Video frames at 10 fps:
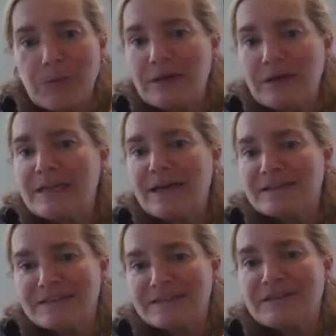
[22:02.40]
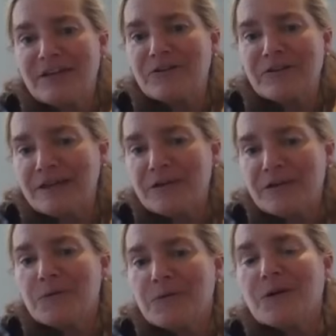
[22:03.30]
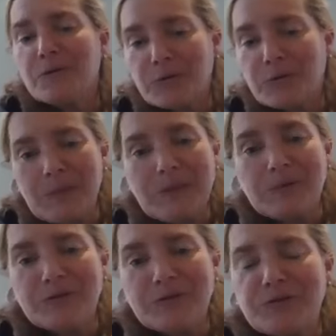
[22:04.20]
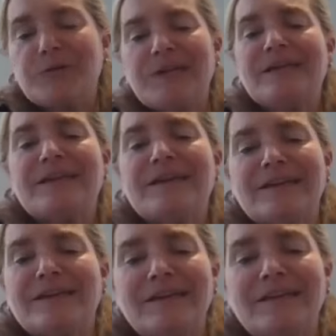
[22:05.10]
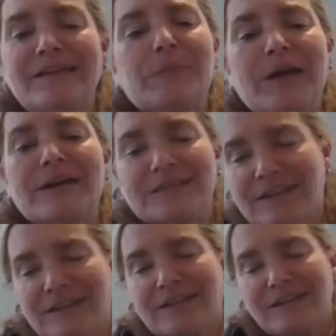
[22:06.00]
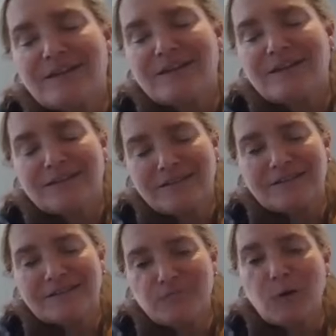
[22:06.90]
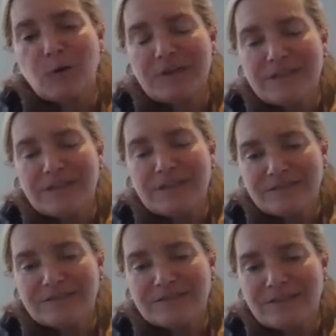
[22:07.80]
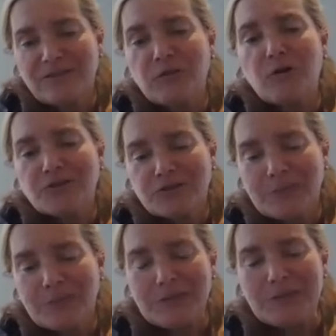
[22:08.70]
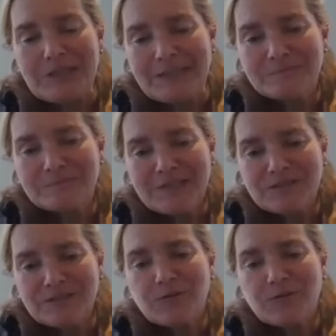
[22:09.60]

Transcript: podcast and hearing what other people are doing and the impact on rowing in the larger community. So